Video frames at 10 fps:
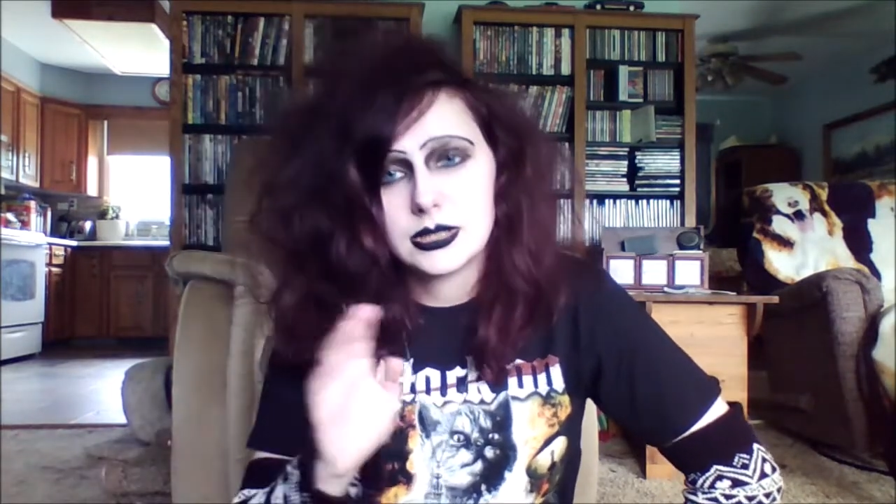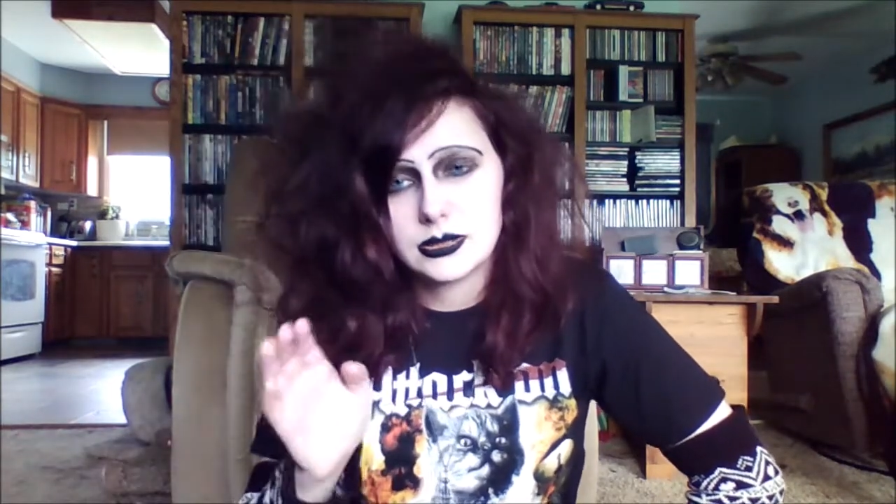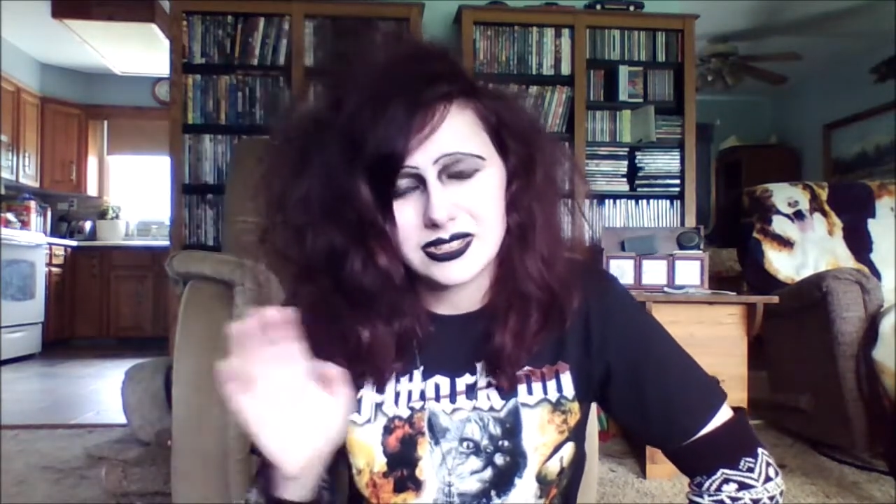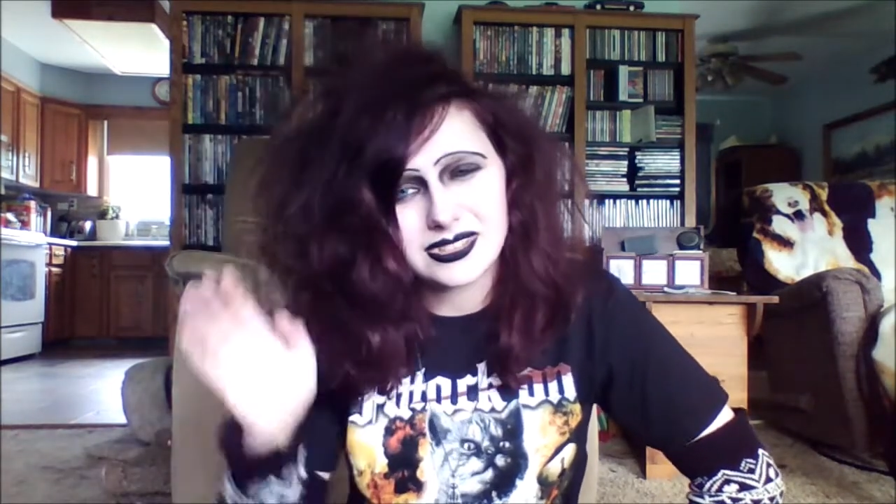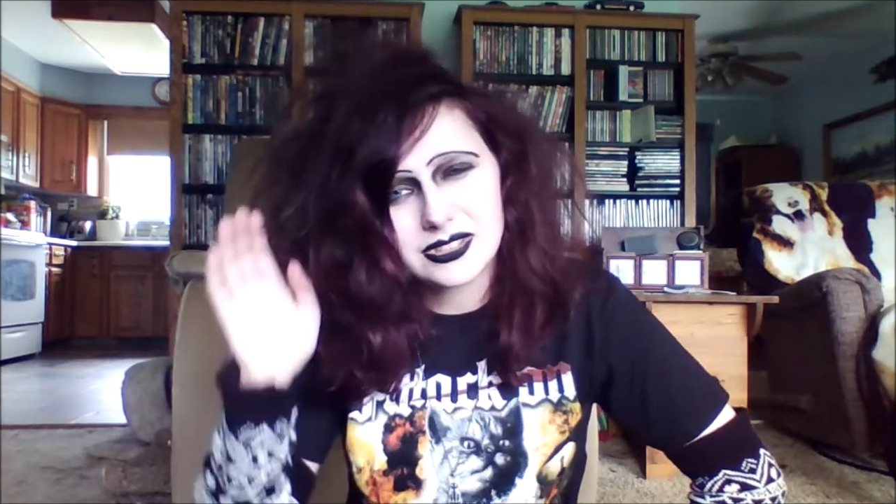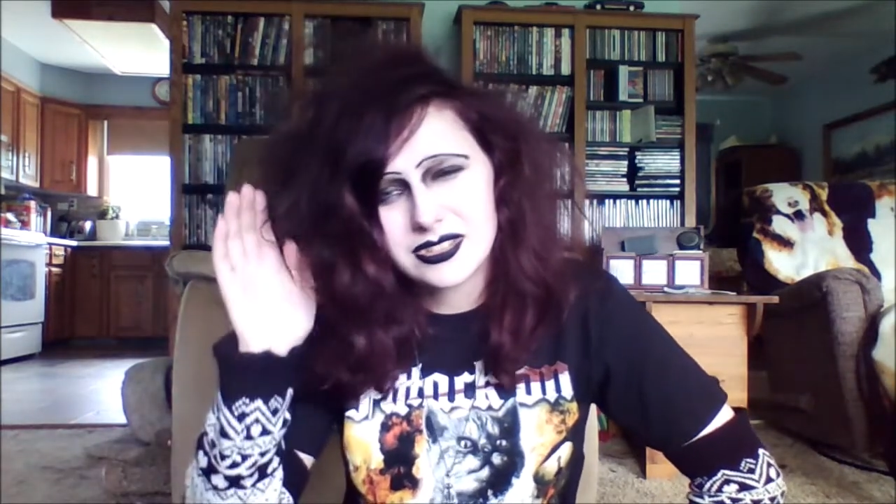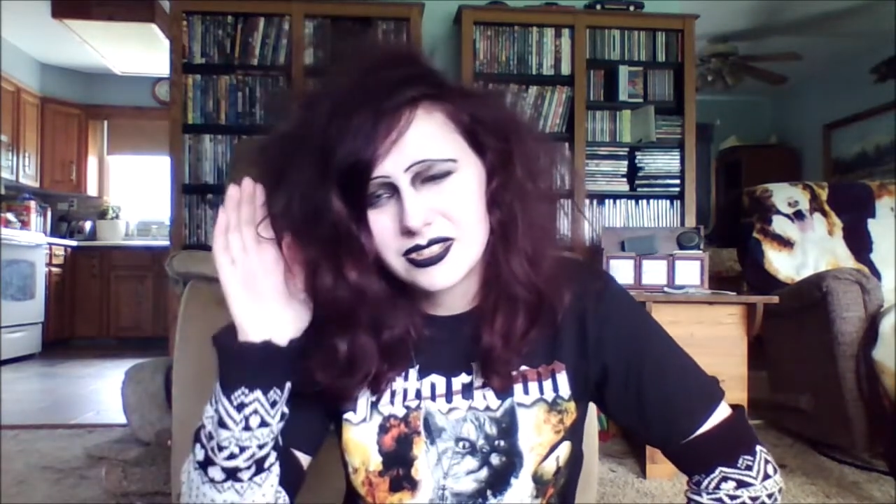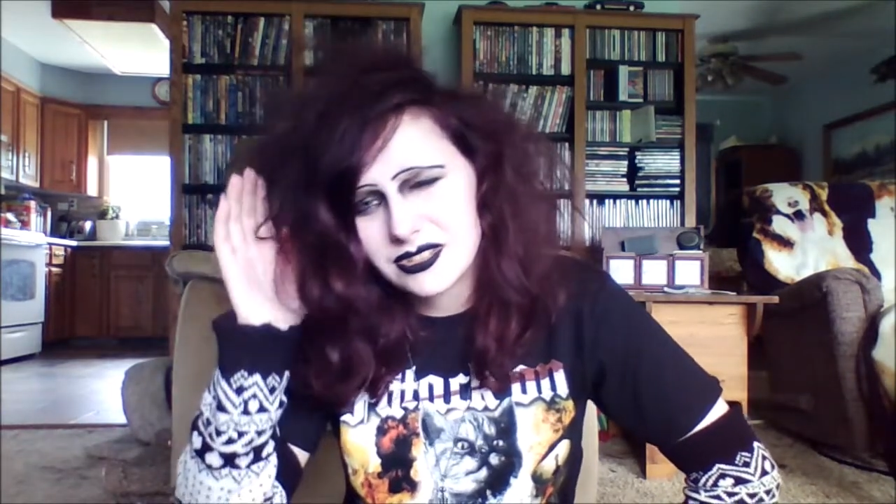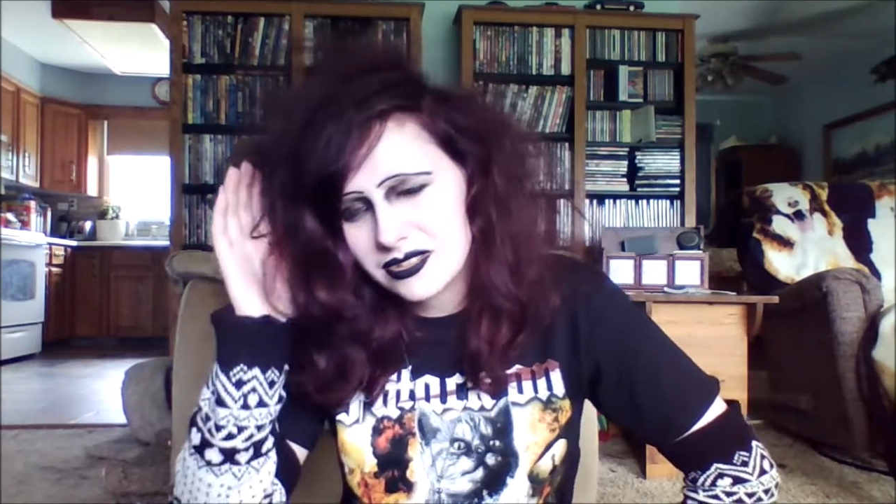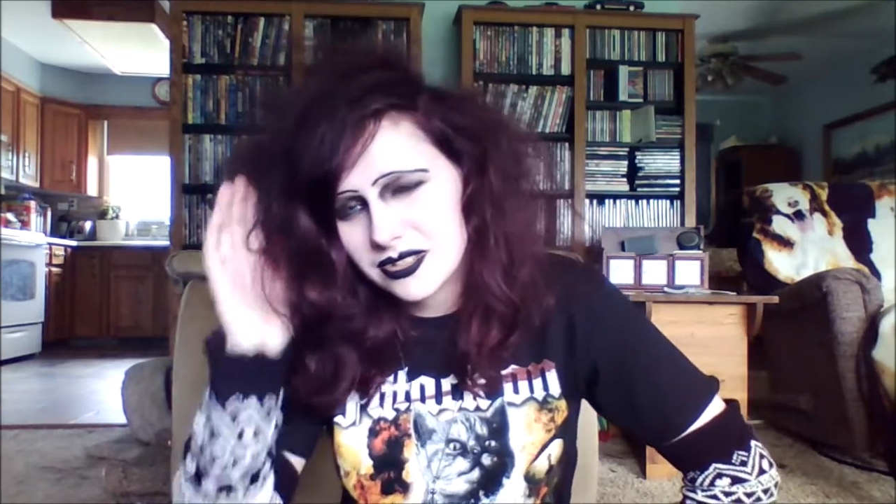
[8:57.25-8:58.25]
Just
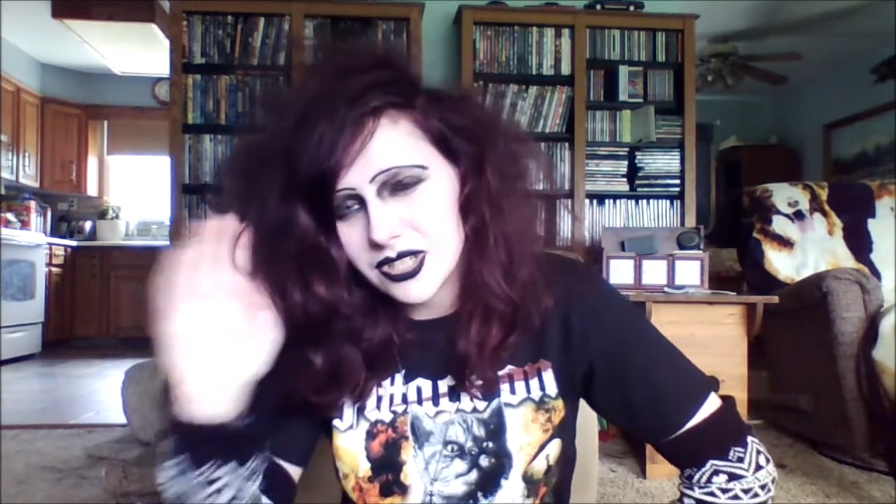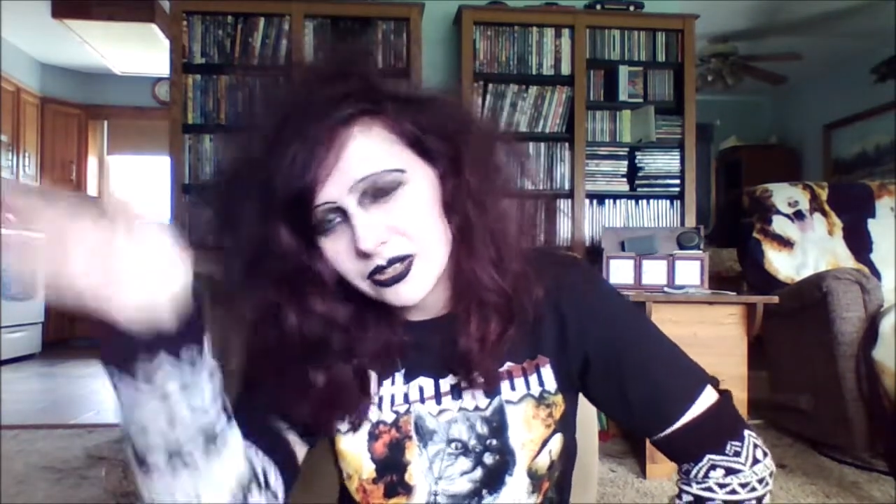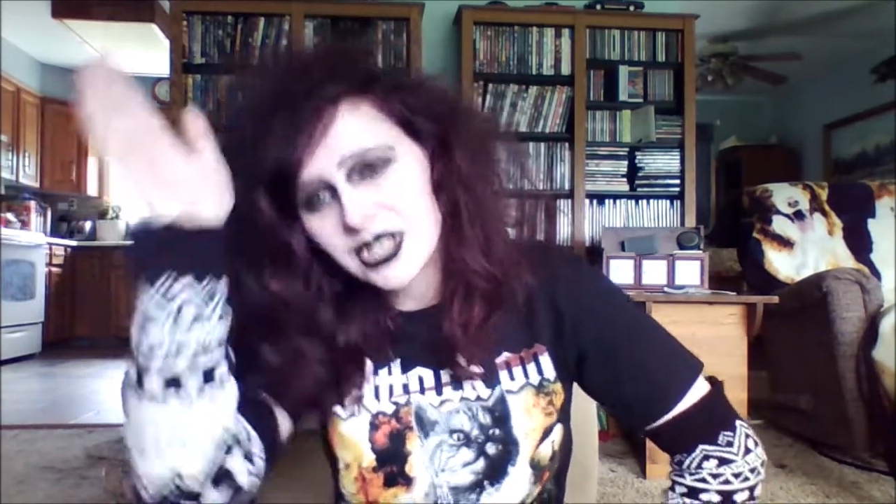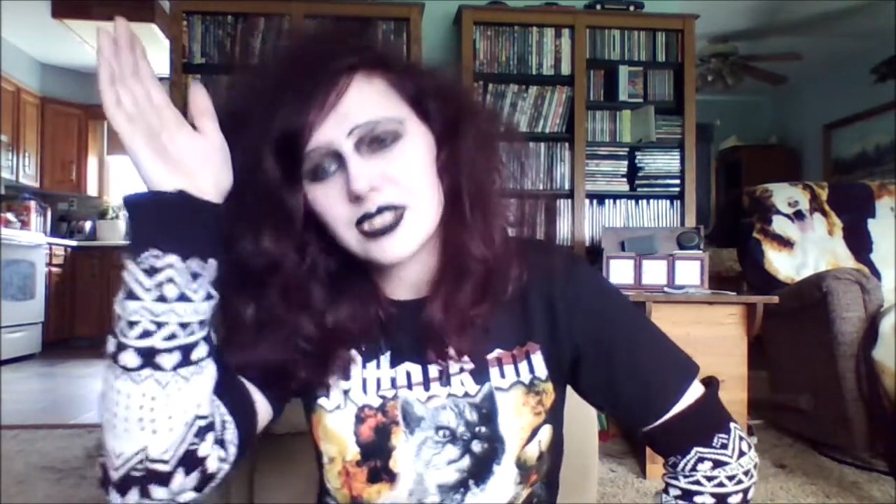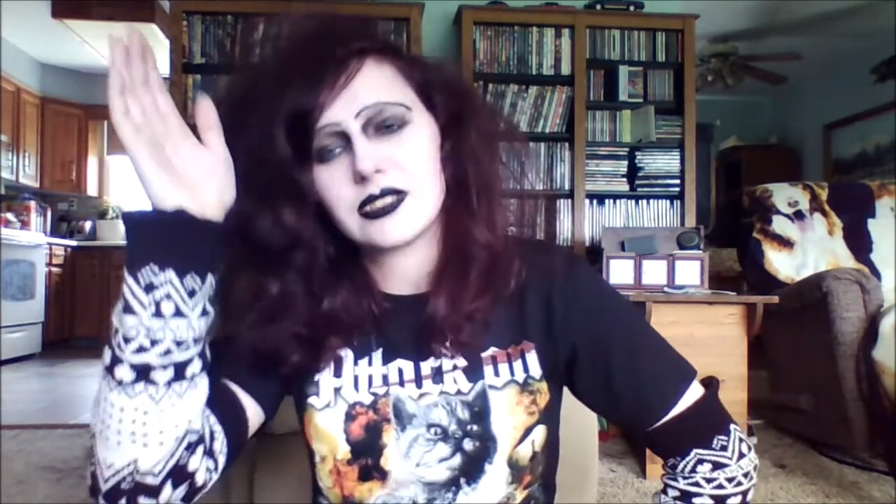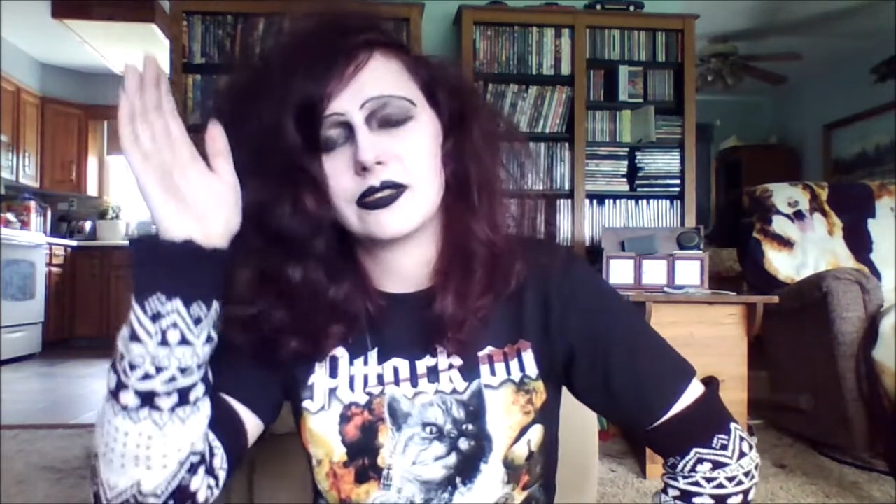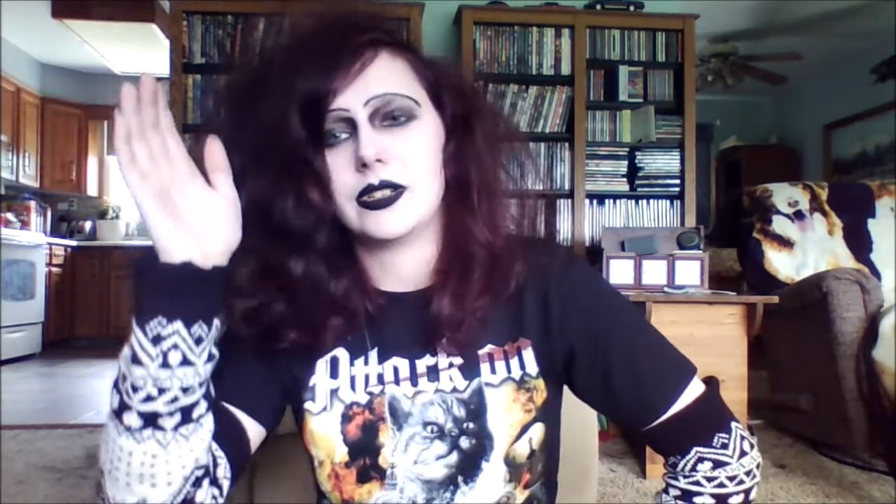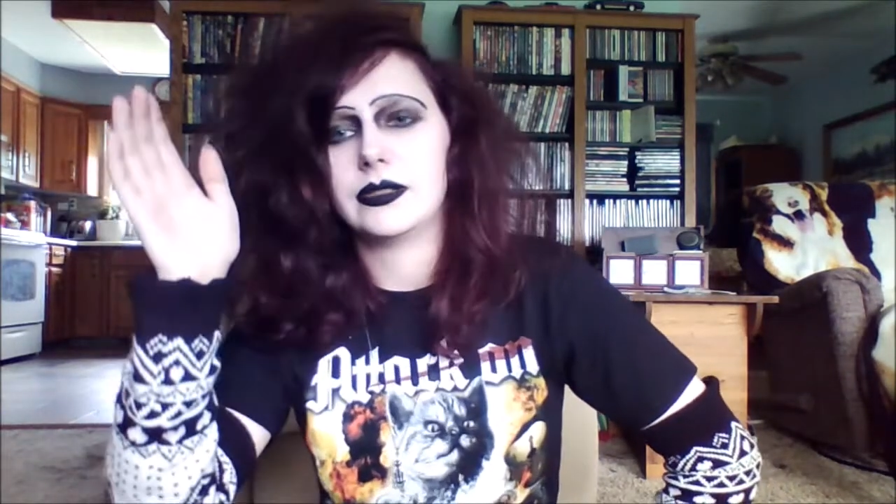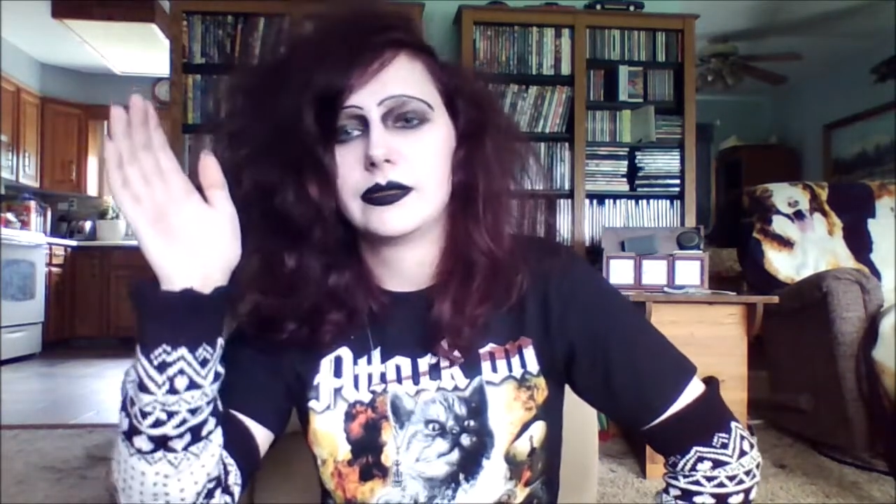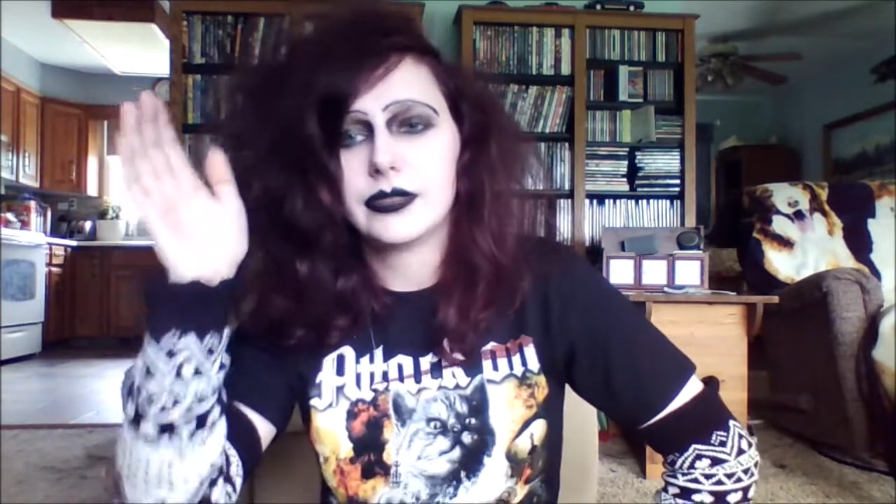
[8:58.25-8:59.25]
don't get a Serval.